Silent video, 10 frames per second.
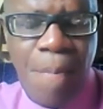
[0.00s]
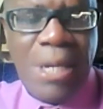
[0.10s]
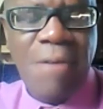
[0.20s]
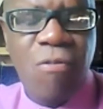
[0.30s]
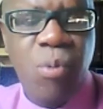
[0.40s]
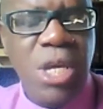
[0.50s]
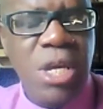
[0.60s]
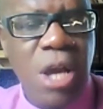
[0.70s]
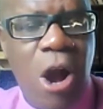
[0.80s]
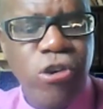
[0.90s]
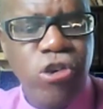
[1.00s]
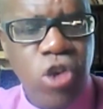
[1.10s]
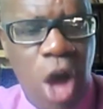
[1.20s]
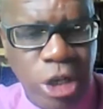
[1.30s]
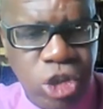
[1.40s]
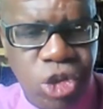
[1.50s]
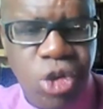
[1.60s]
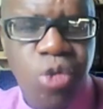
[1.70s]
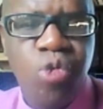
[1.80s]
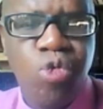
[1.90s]
But if we are not
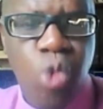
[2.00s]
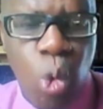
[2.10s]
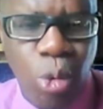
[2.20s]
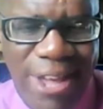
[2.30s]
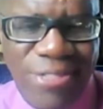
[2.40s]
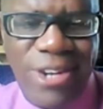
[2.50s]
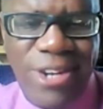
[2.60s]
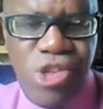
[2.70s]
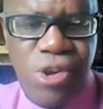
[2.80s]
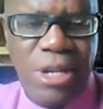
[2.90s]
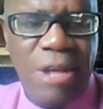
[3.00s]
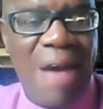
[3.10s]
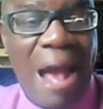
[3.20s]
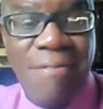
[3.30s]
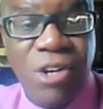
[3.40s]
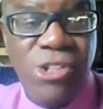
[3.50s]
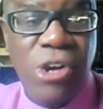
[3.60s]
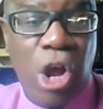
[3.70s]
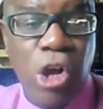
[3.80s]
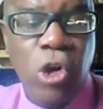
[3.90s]
ruling the nation, if
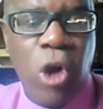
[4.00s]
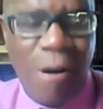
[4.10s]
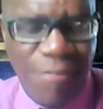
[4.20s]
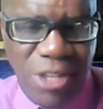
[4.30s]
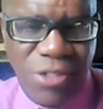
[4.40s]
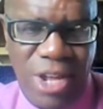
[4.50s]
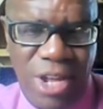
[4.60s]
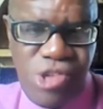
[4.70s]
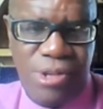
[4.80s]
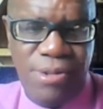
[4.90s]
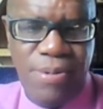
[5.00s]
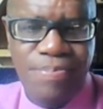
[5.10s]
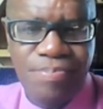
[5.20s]
Africans are not governing the nation,